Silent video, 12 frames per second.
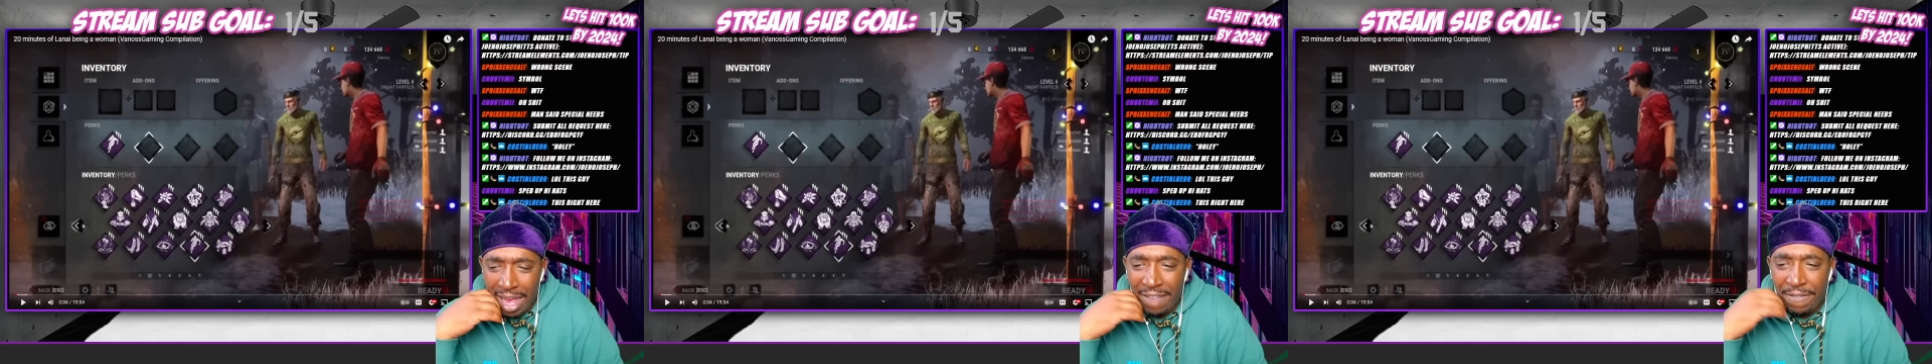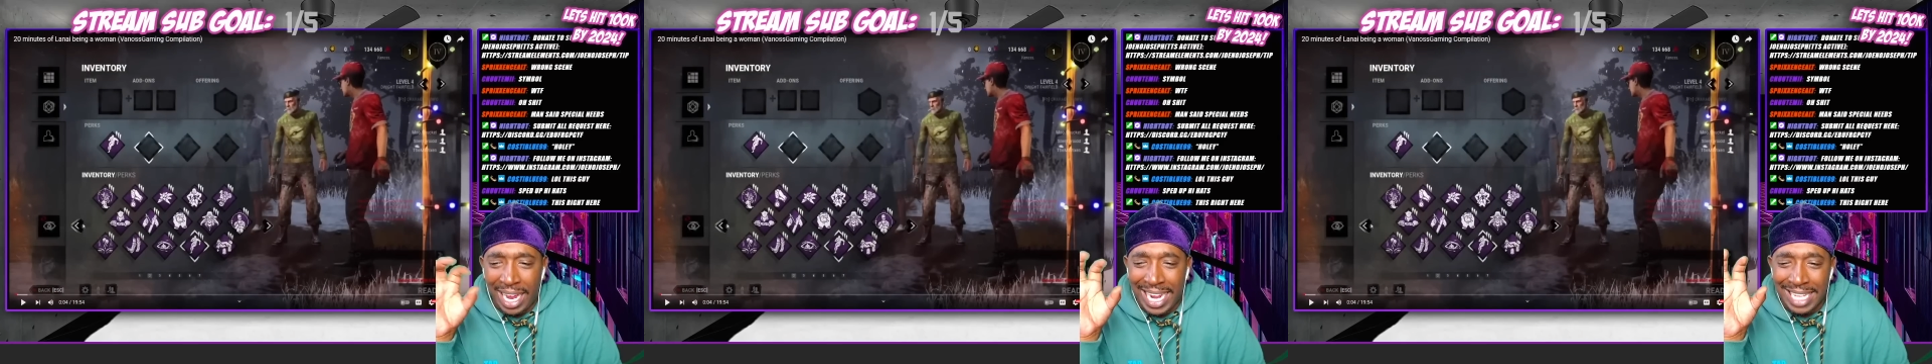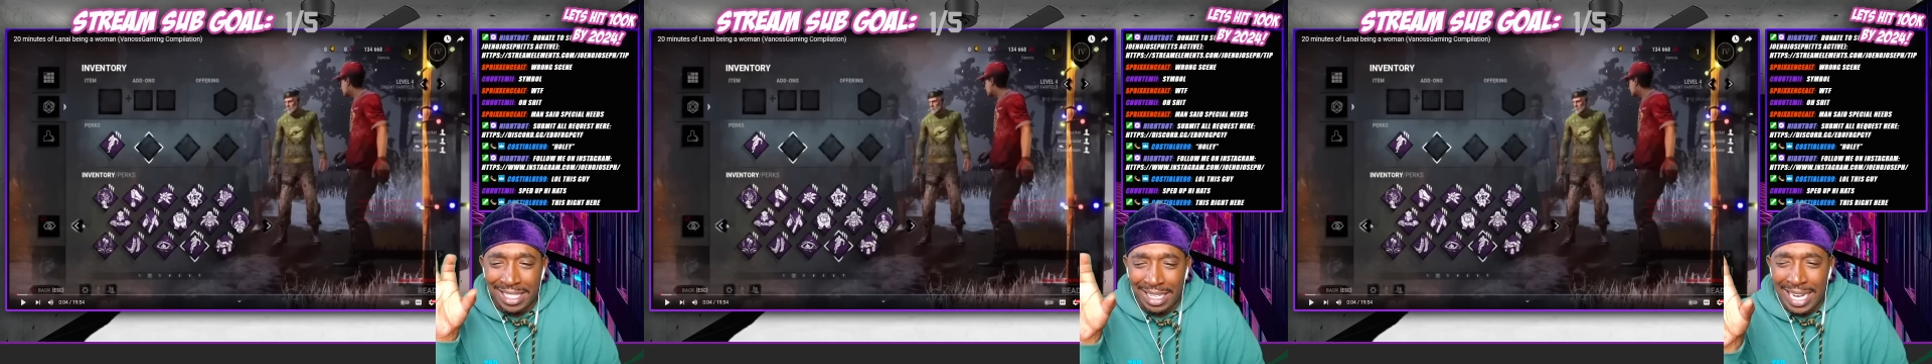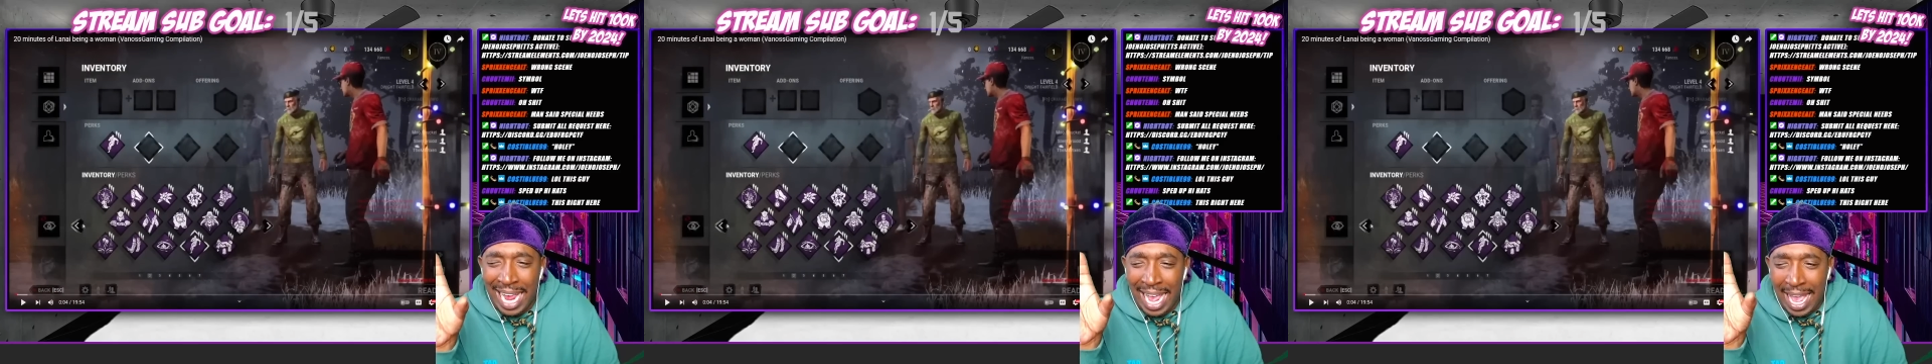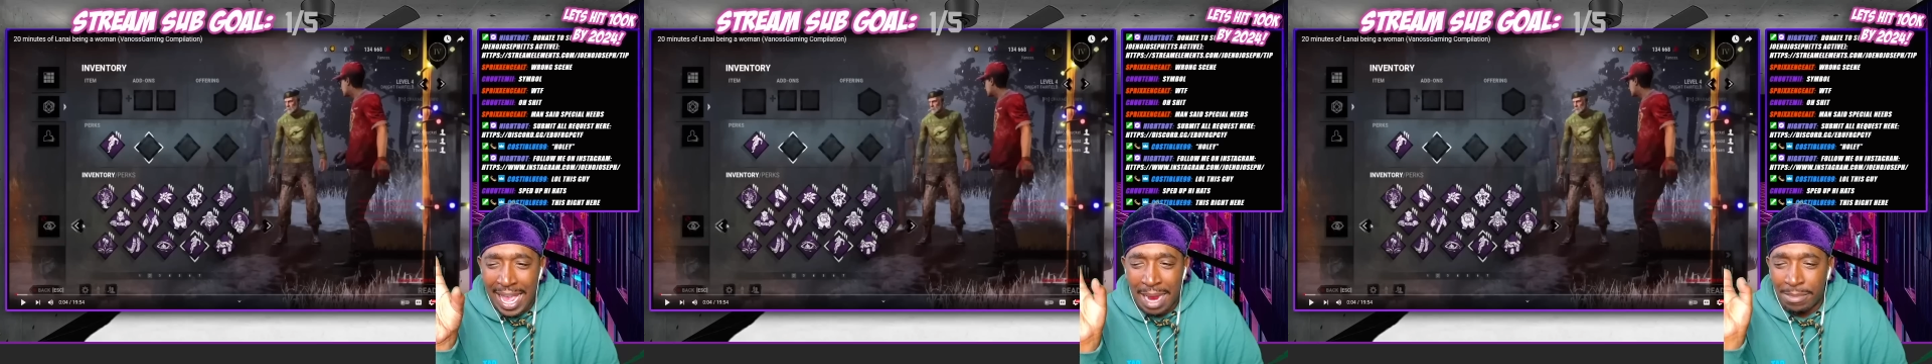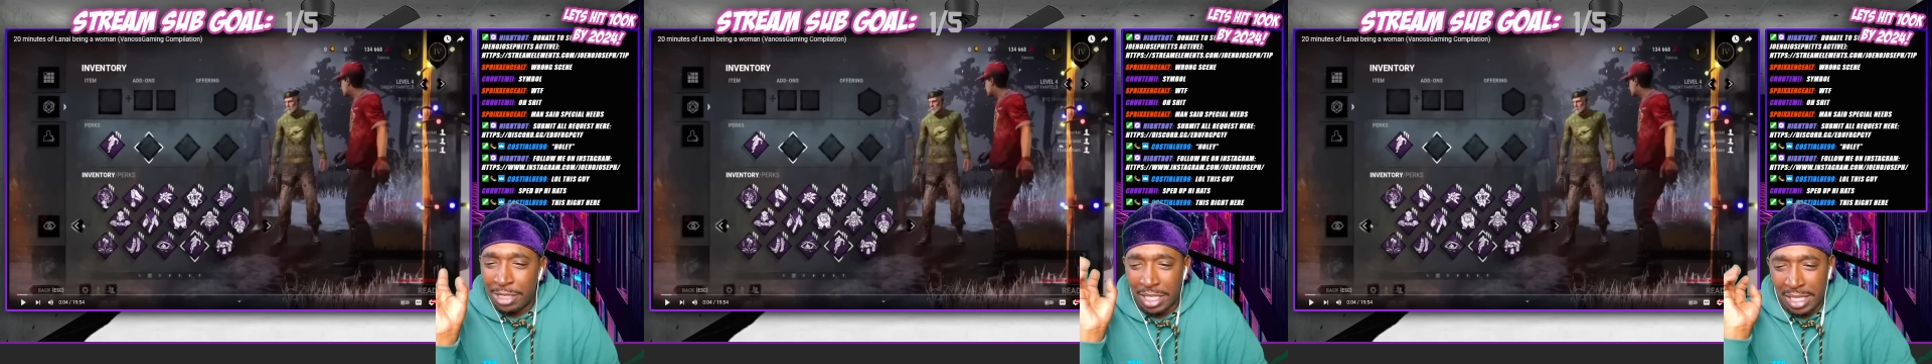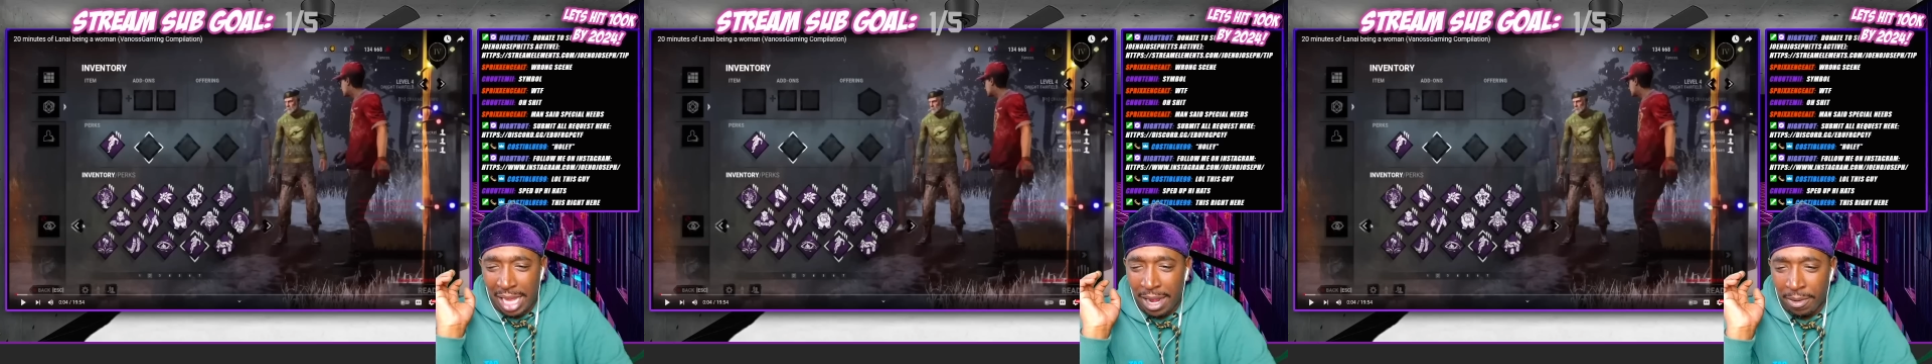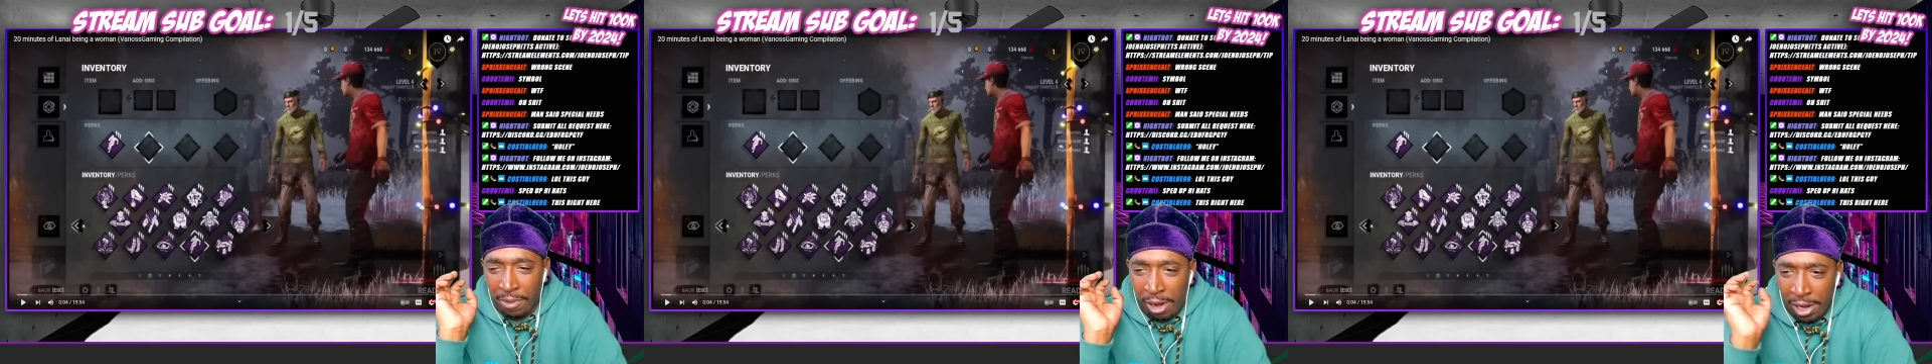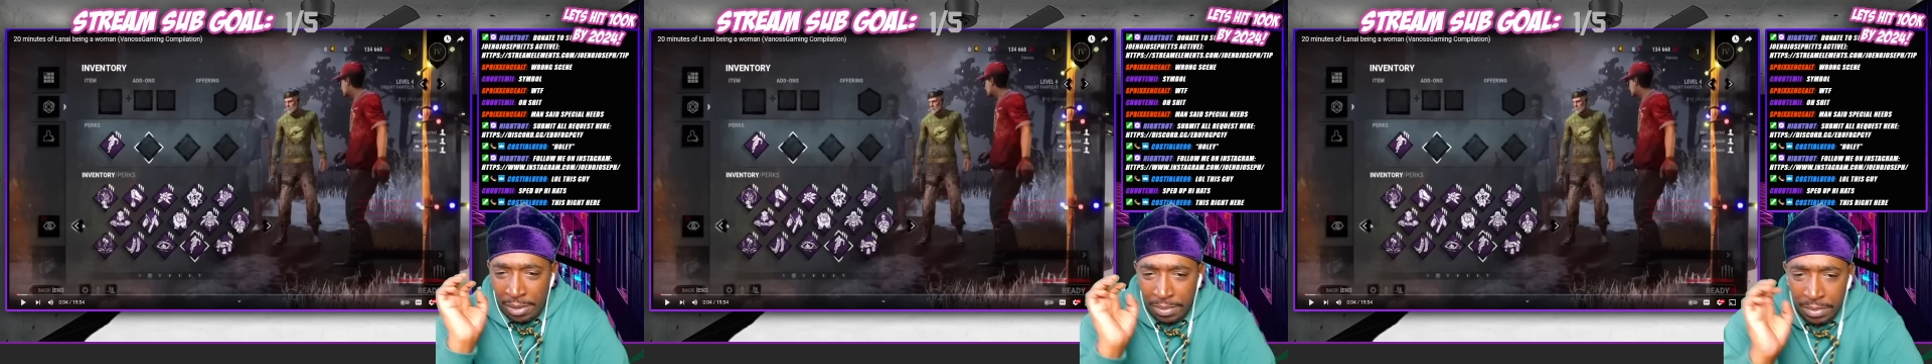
I feel like it's Lanai and I'm just saying it wrong.